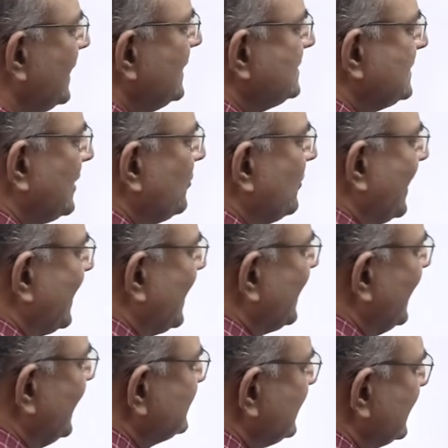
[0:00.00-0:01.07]
is that you
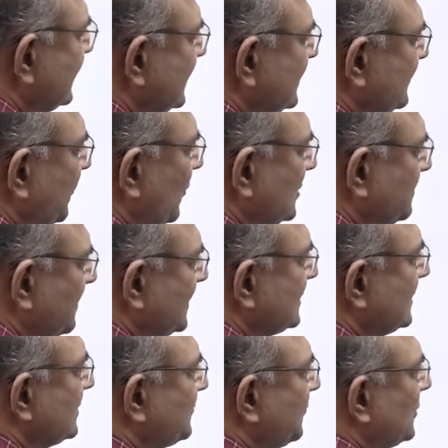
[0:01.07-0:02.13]
recognize that this force plus
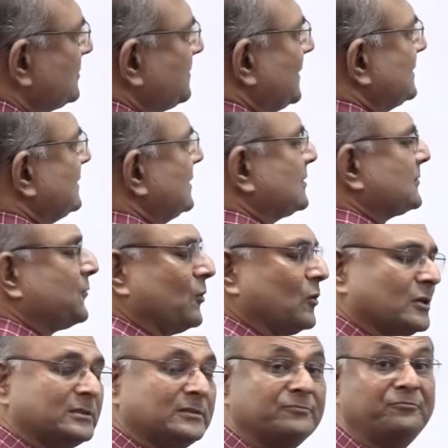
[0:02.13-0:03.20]
this force plus this
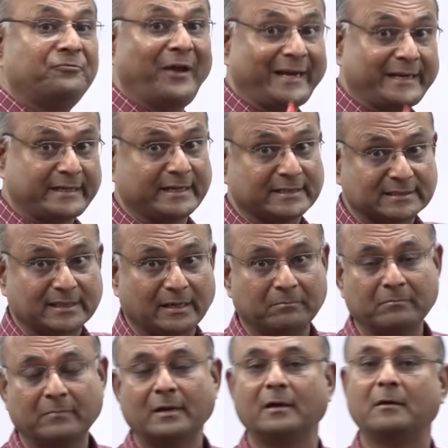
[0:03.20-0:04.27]
force, vector
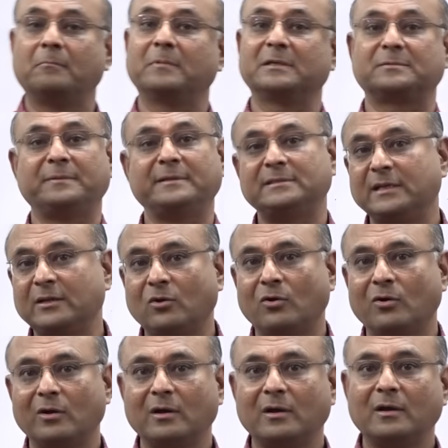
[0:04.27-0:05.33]
sum must be 0.
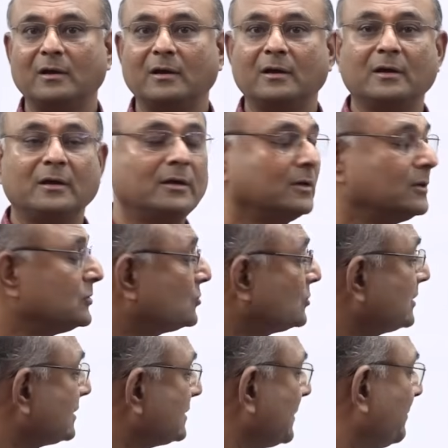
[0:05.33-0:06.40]
So
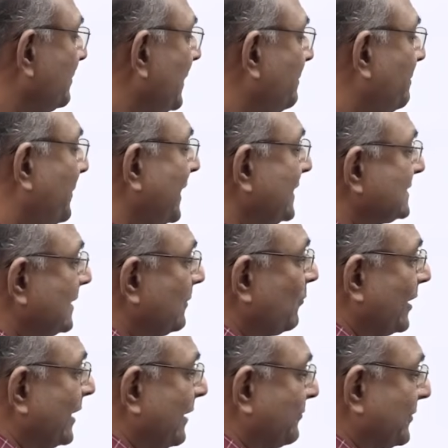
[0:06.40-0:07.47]
just simply place them
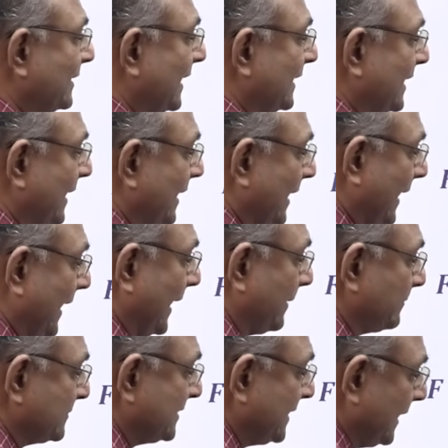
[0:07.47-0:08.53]
one after the other.
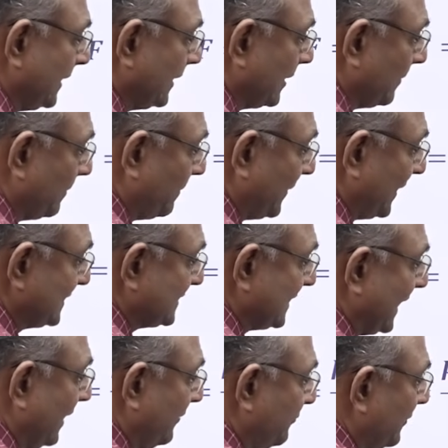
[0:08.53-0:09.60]
mg plus
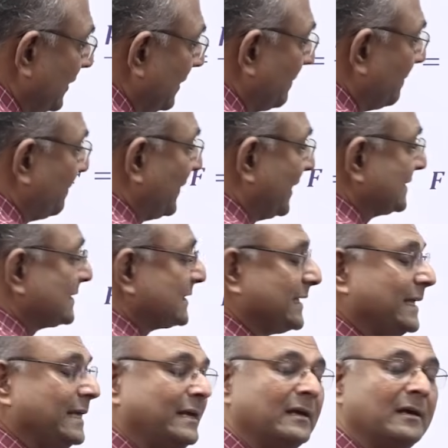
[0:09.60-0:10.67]
f plus
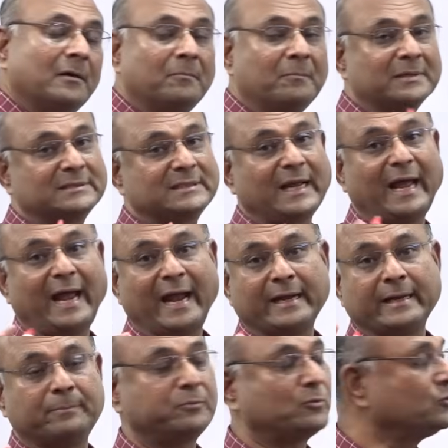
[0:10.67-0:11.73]
t must add up